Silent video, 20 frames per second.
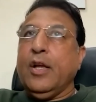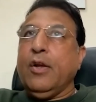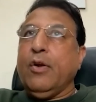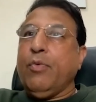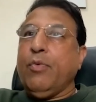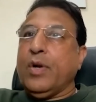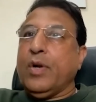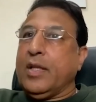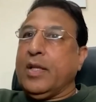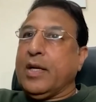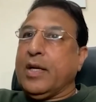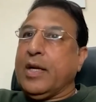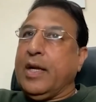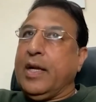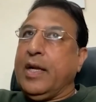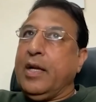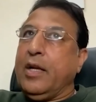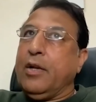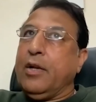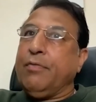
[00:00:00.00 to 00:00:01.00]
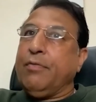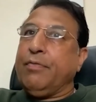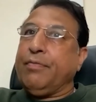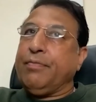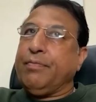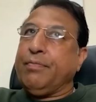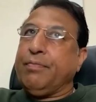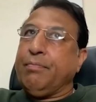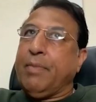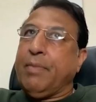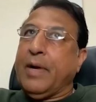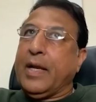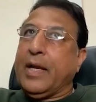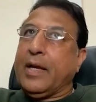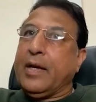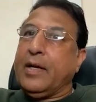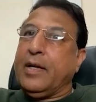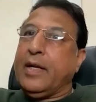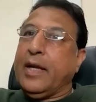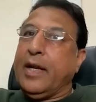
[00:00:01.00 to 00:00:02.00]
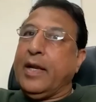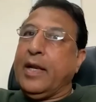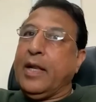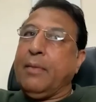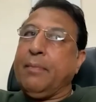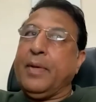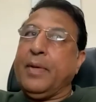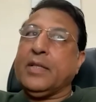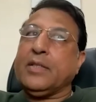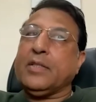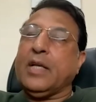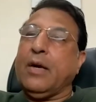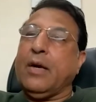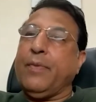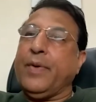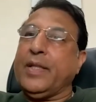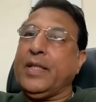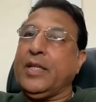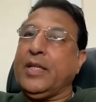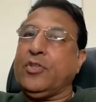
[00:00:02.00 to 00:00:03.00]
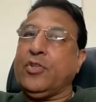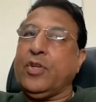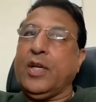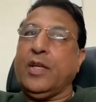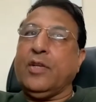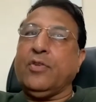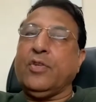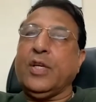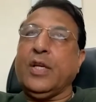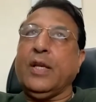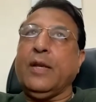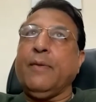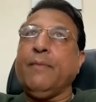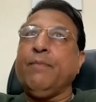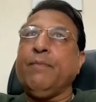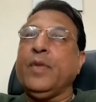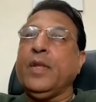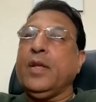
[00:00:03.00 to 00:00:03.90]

What are the kind of market dynamics? How are they changing?